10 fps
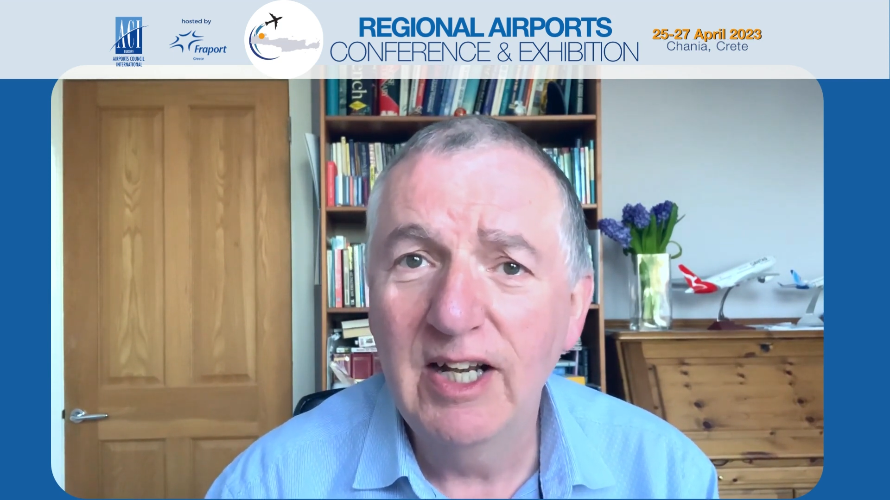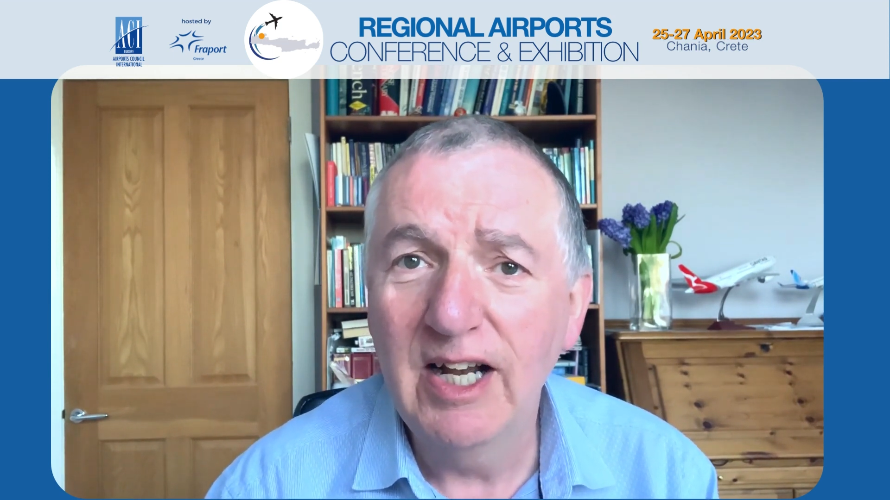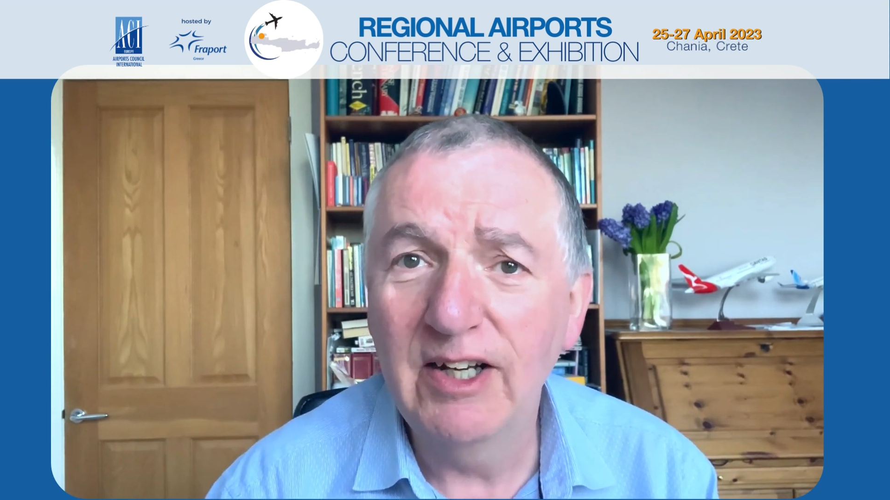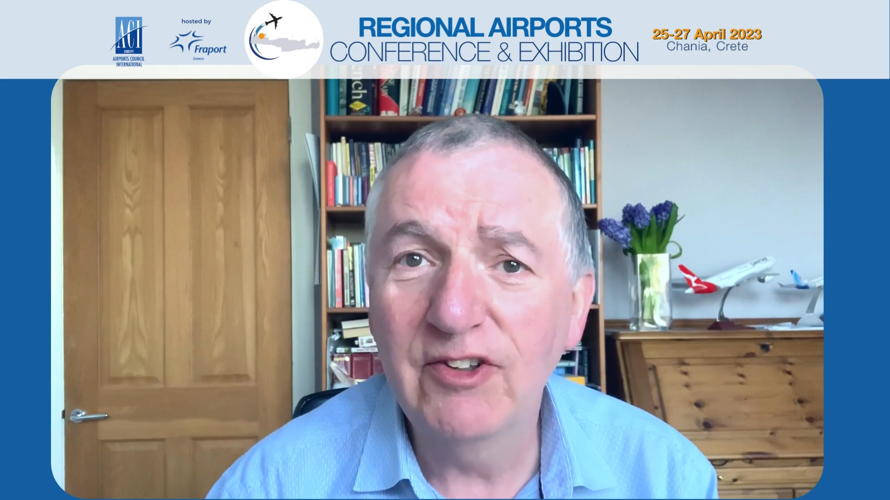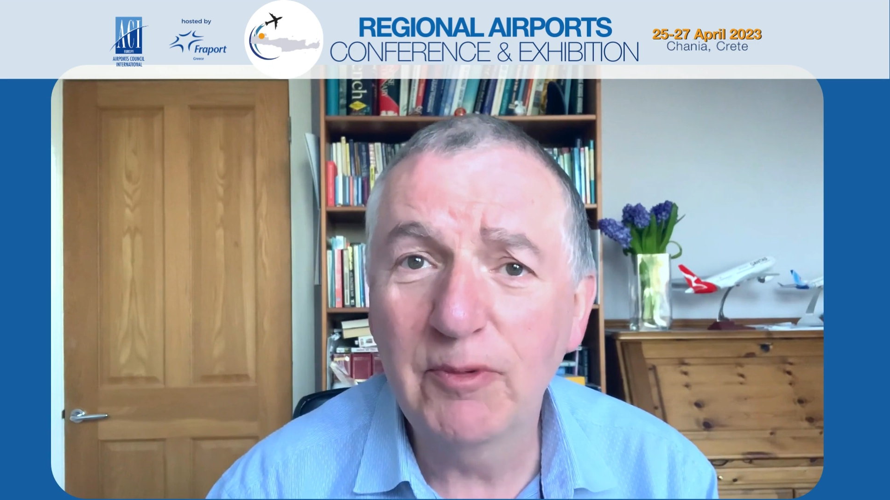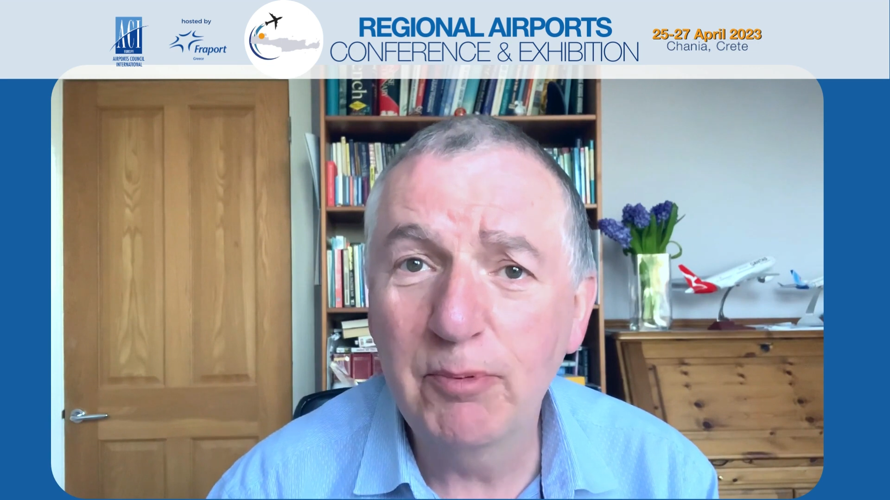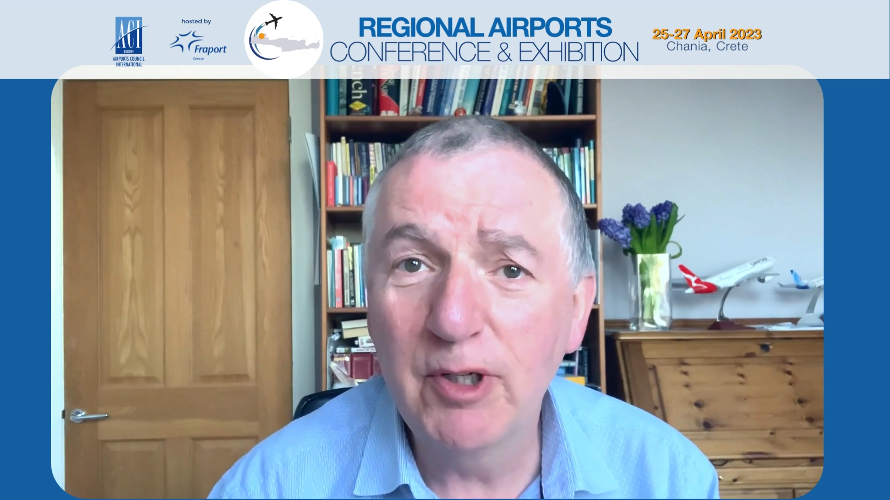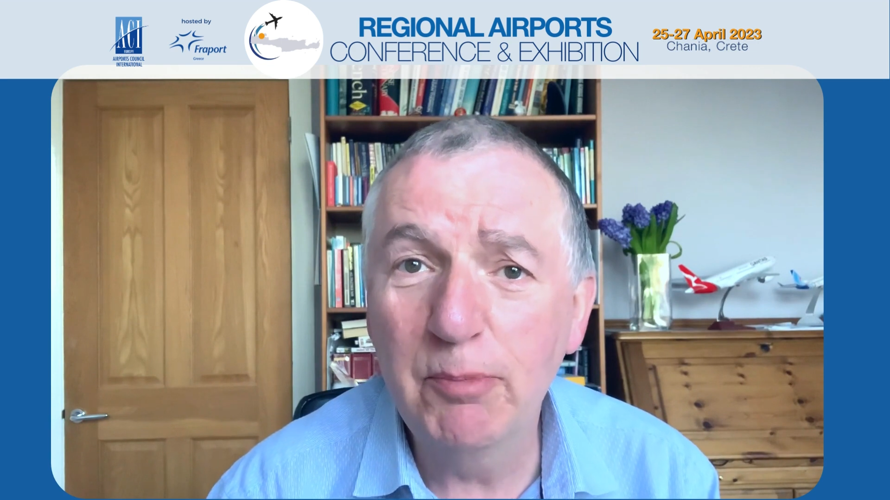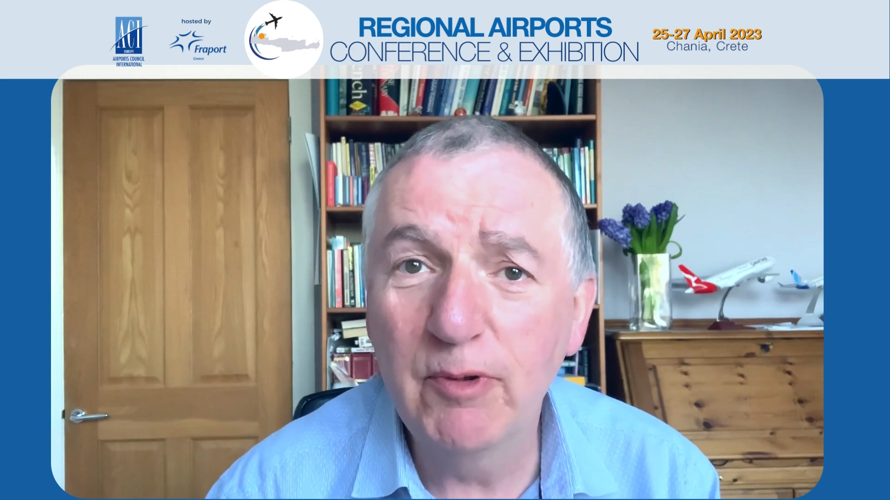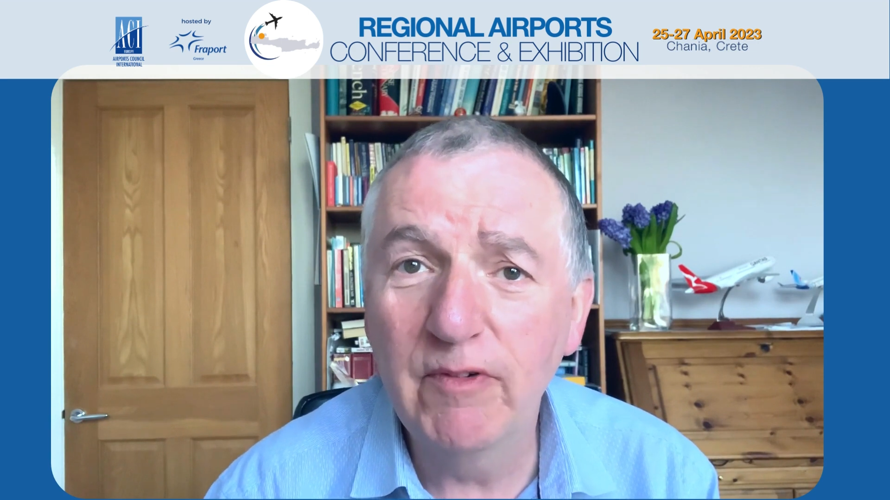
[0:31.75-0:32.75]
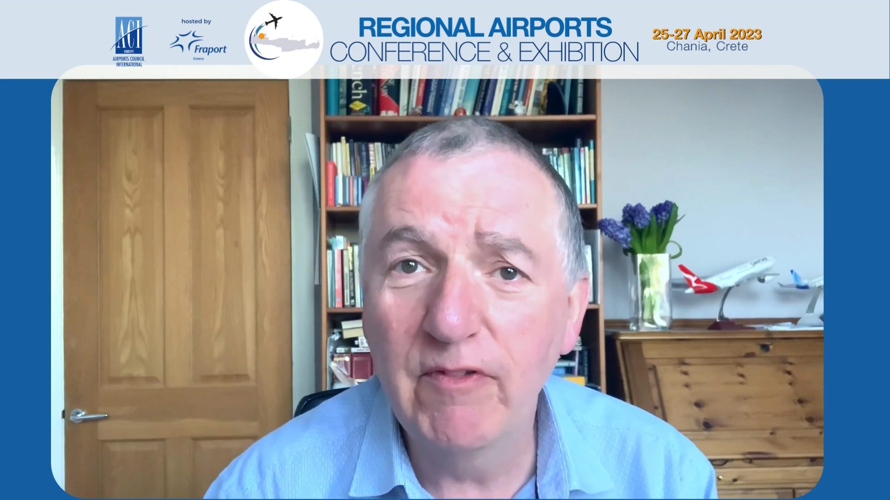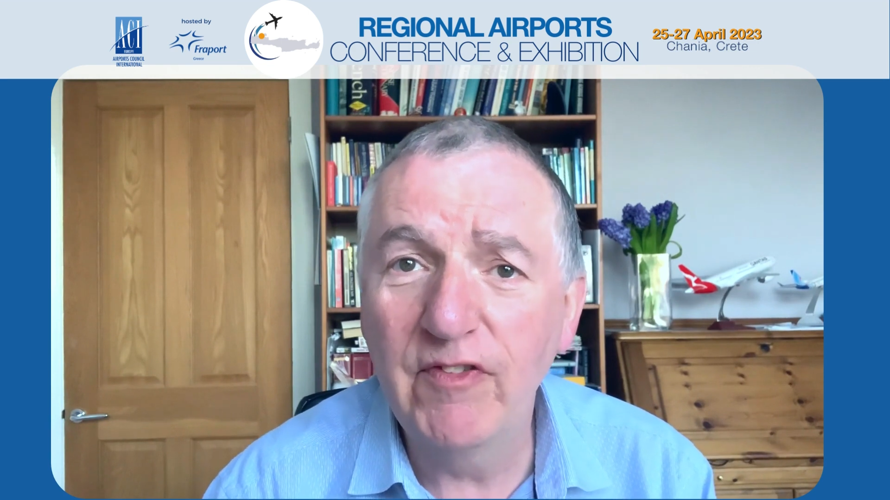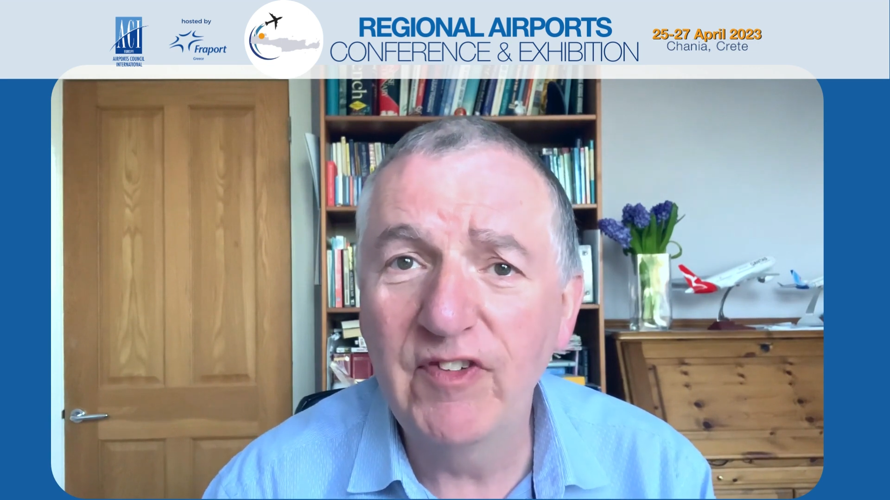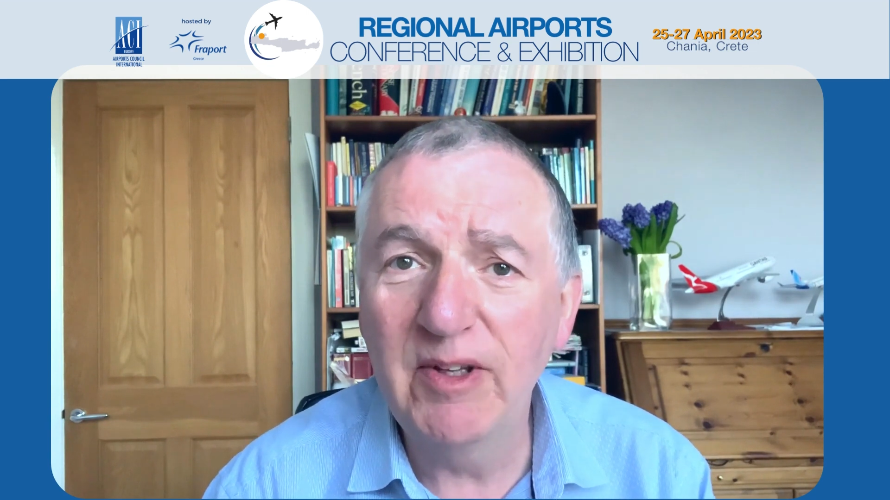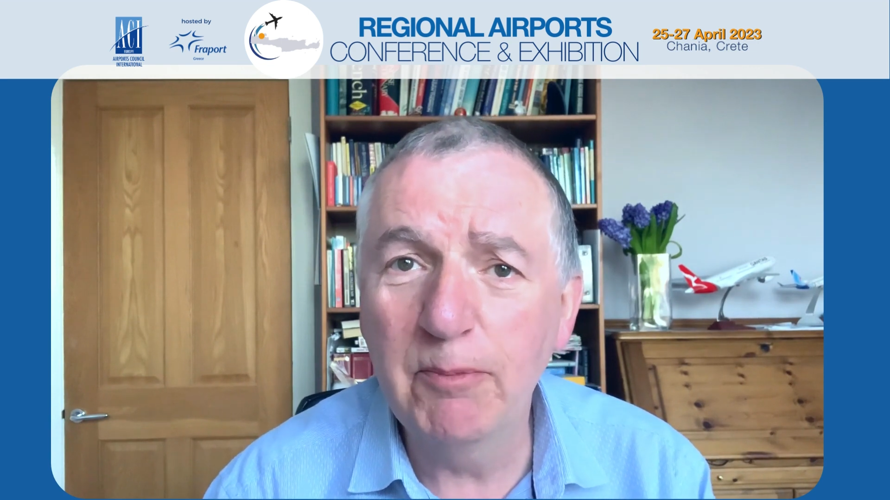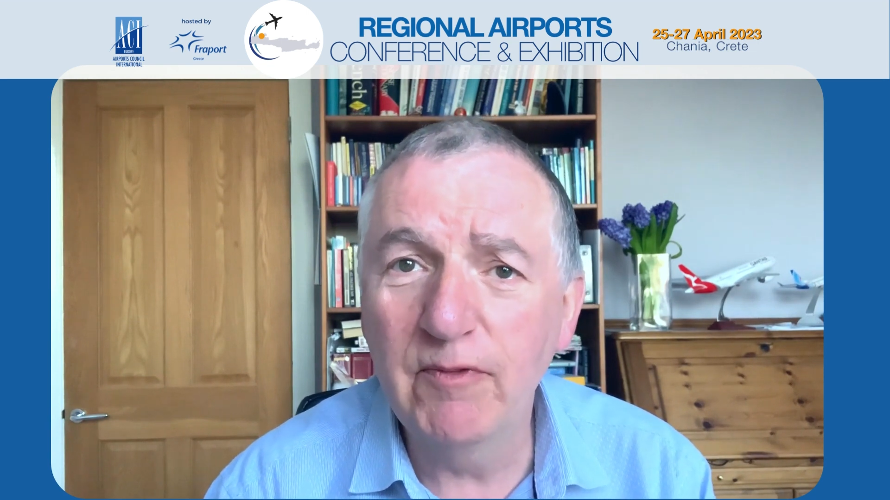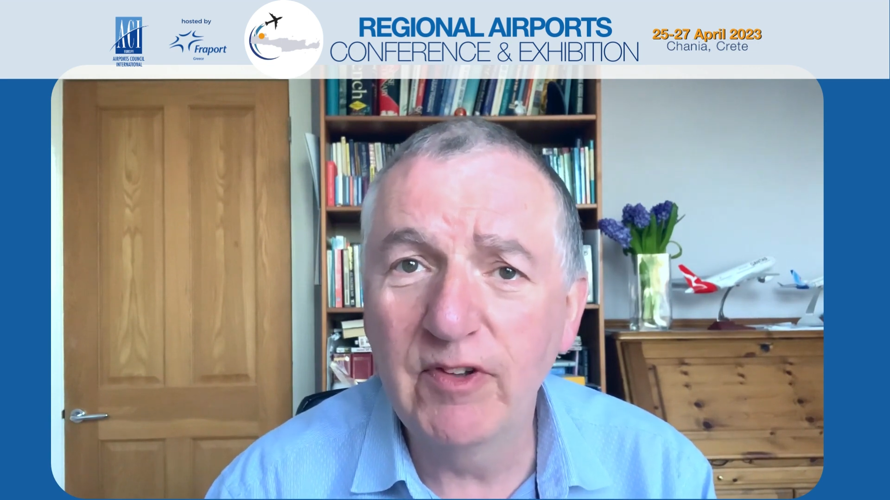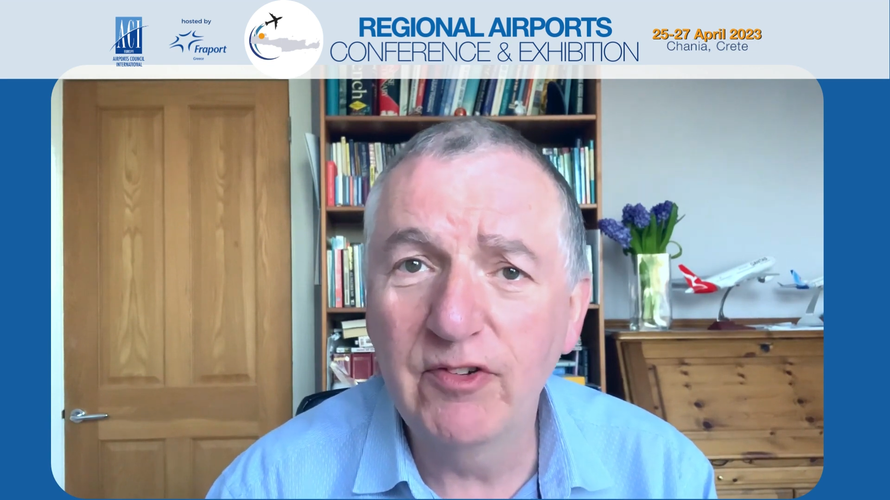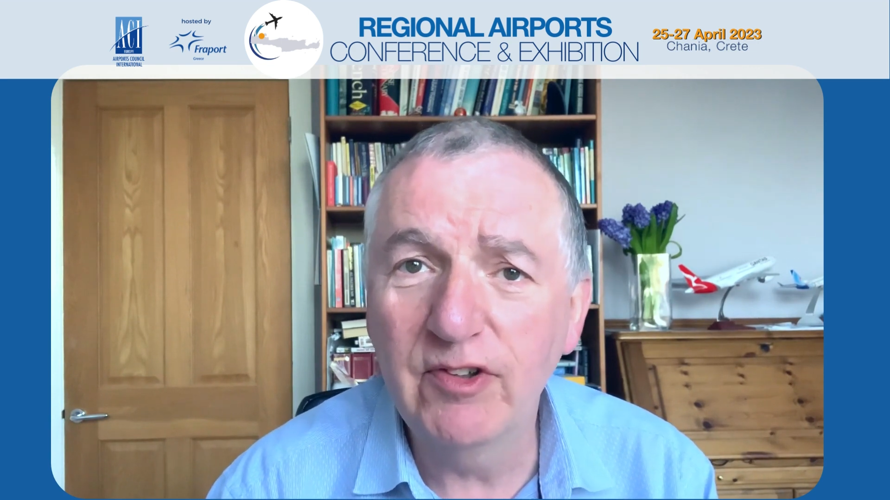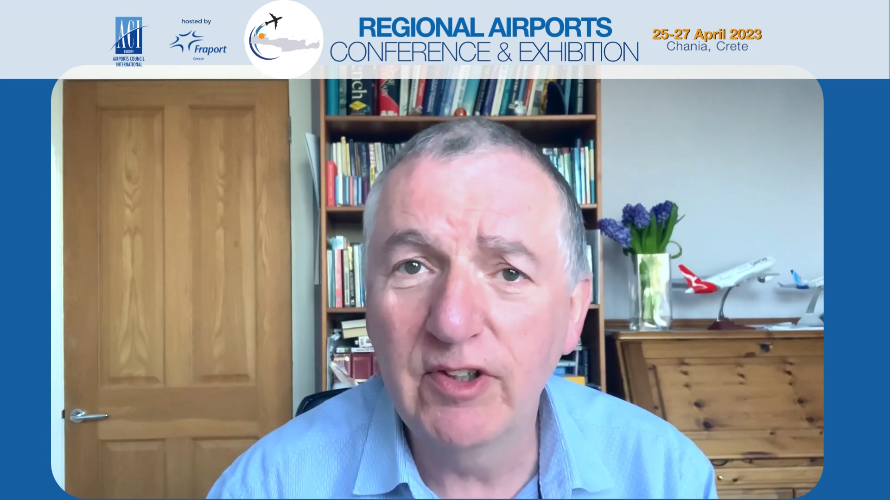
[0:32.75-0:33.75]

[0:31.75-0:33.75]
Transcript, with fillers: And it's appropriate that the theme of this